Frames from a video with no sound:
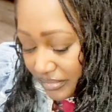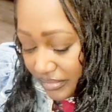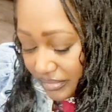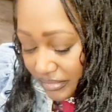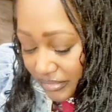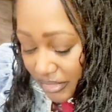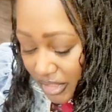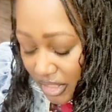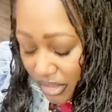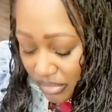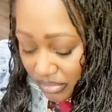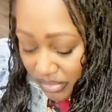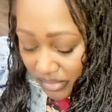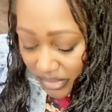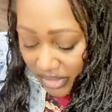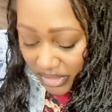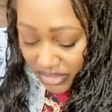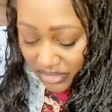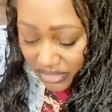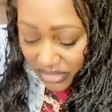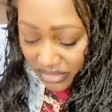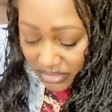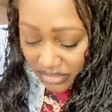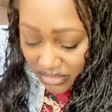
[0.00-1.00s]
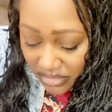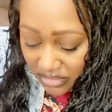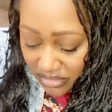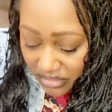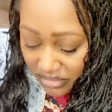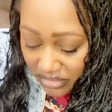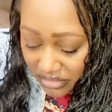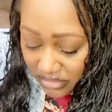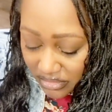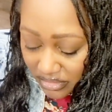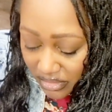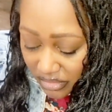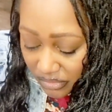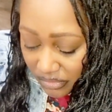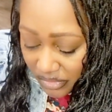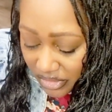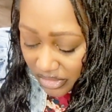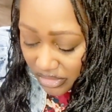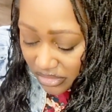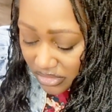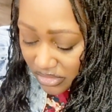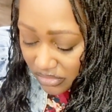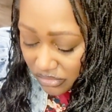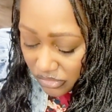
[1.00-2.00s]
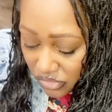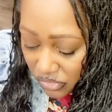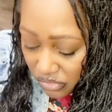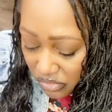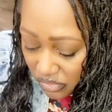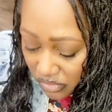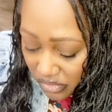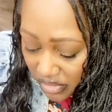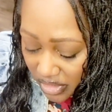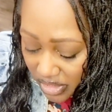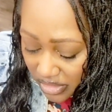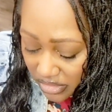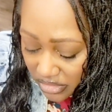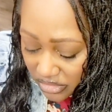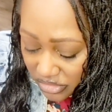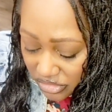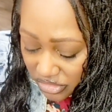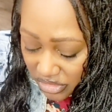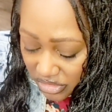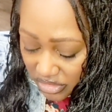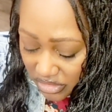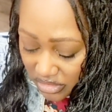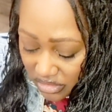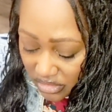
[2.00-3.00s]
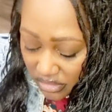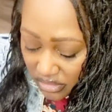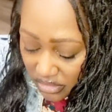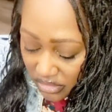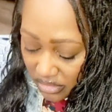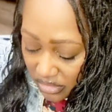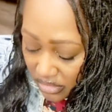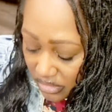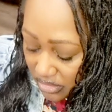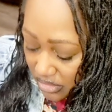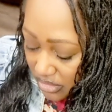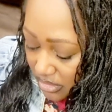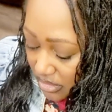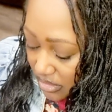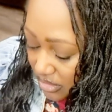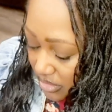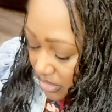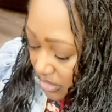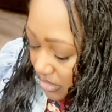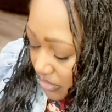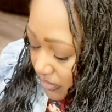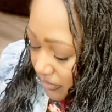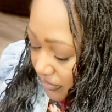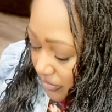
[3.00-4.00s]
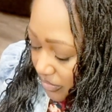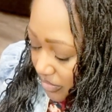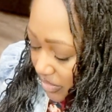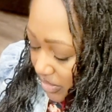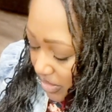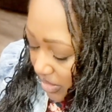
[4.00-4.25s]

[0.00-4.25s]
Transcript: All praises. Can we get some numerology for the